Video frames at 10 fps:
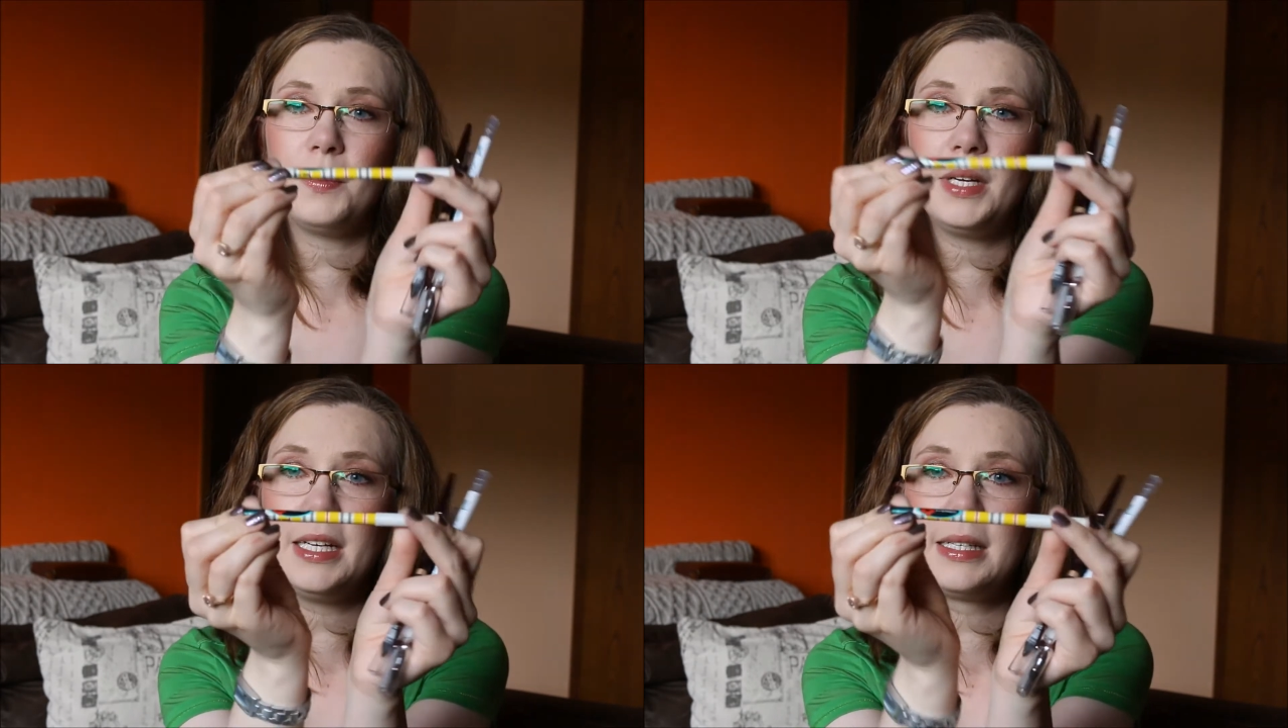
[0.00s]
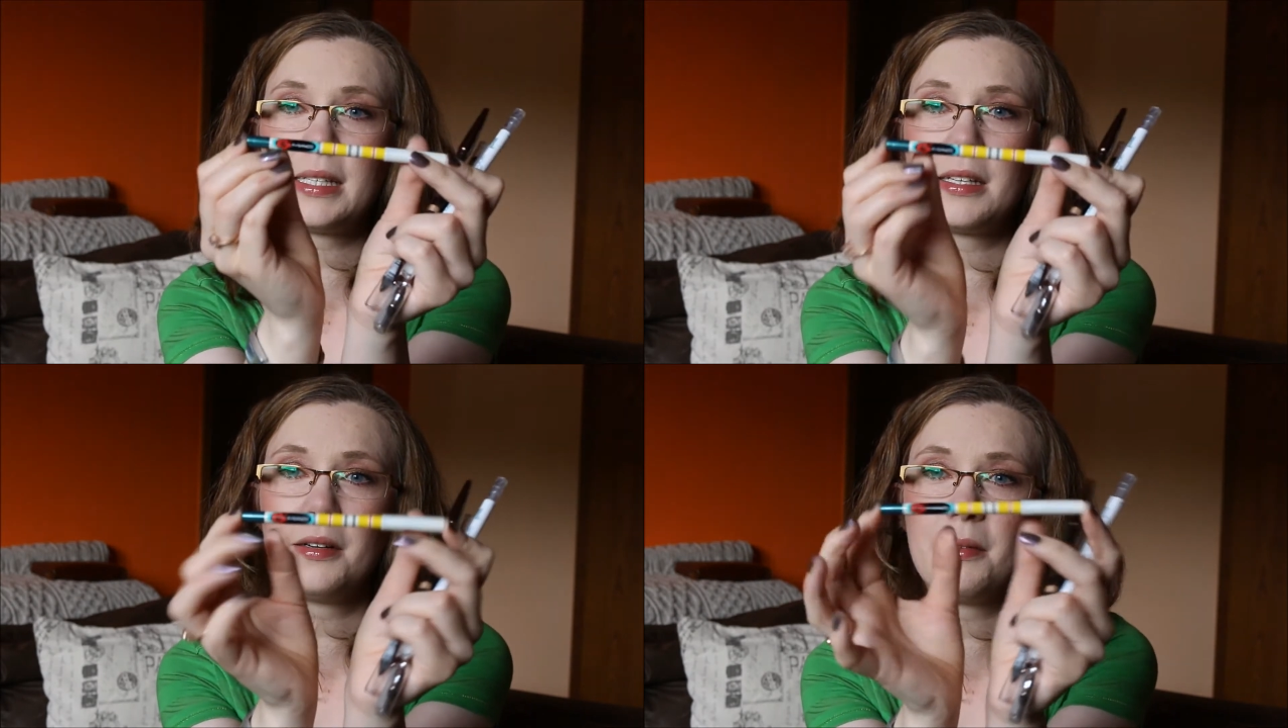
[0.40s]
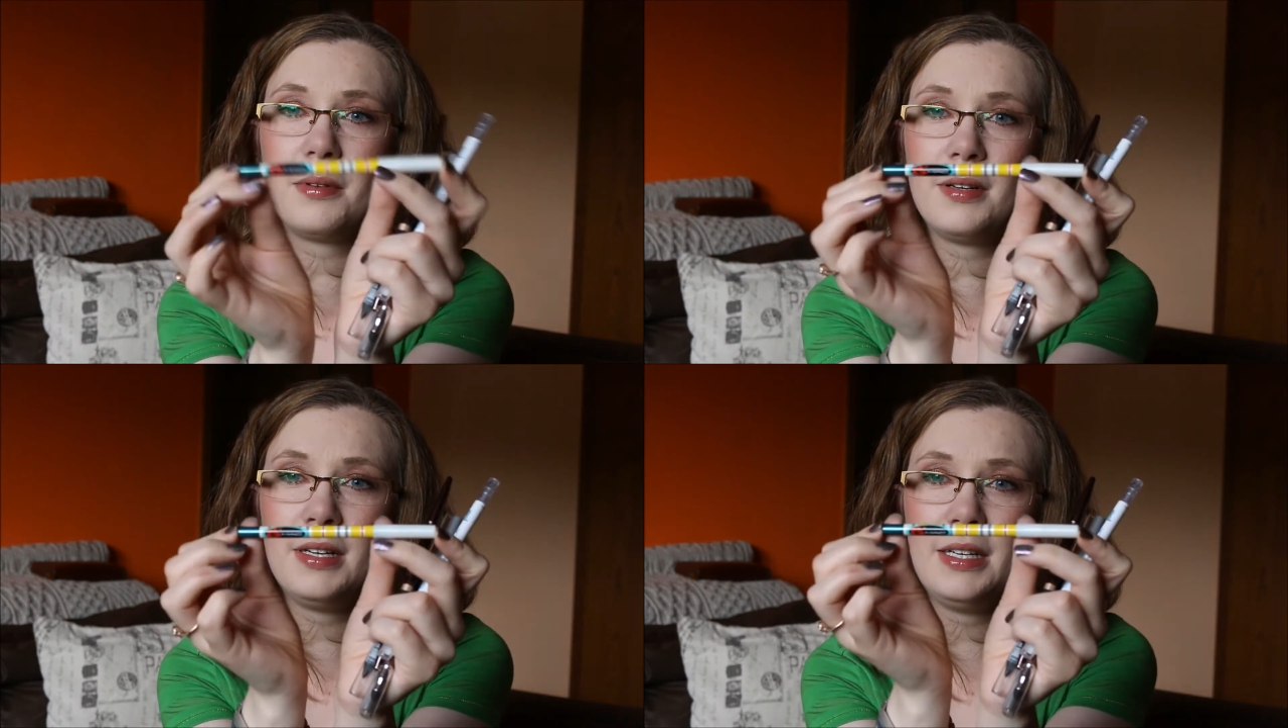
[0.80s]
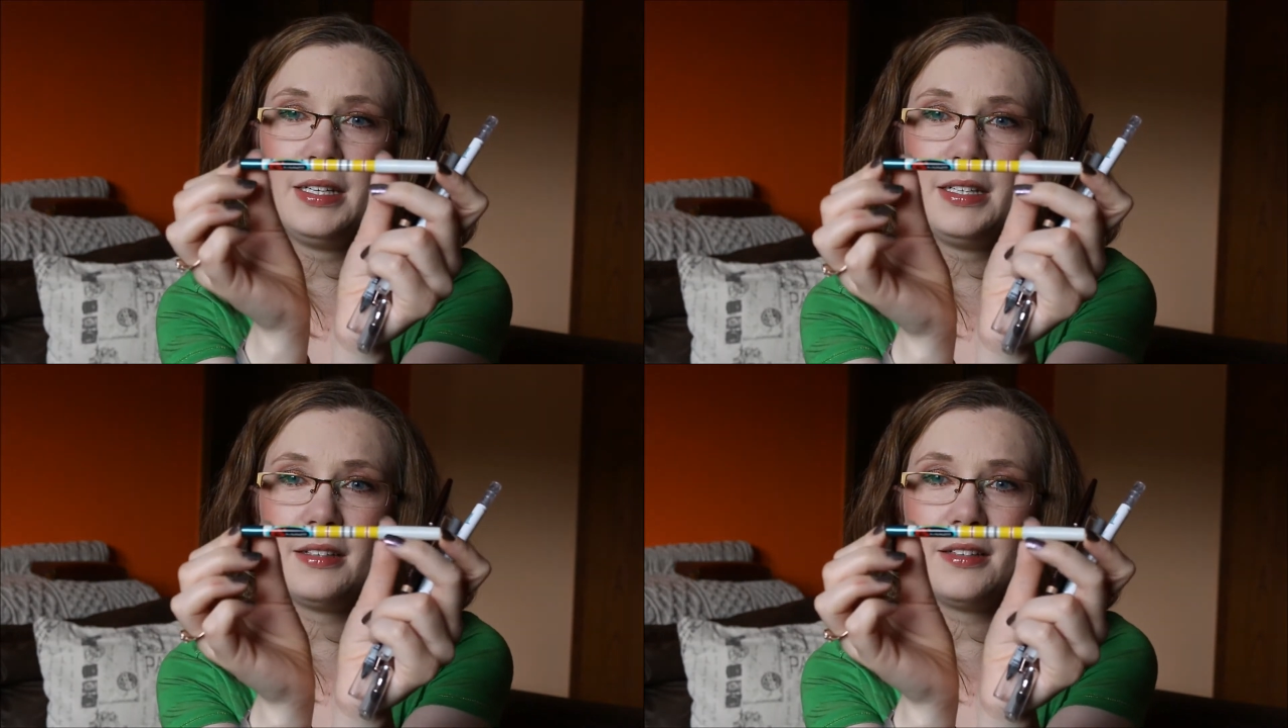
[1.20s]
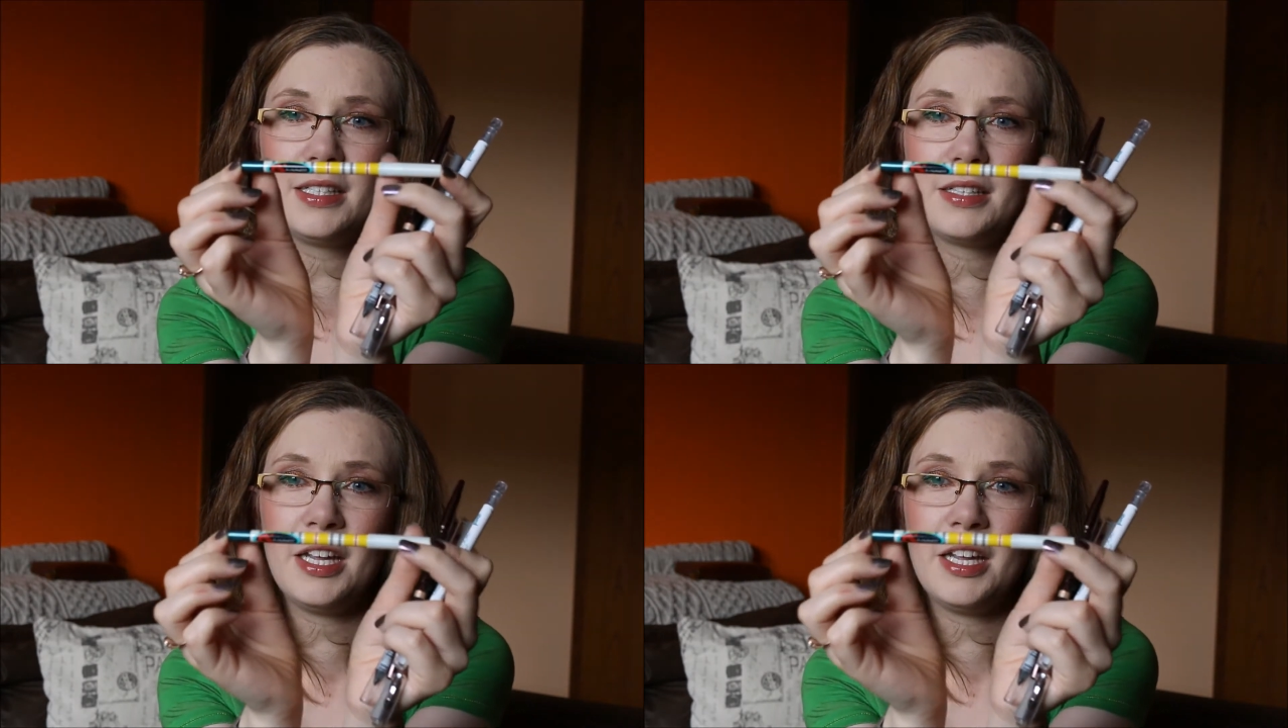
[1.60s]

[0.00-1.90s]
It's this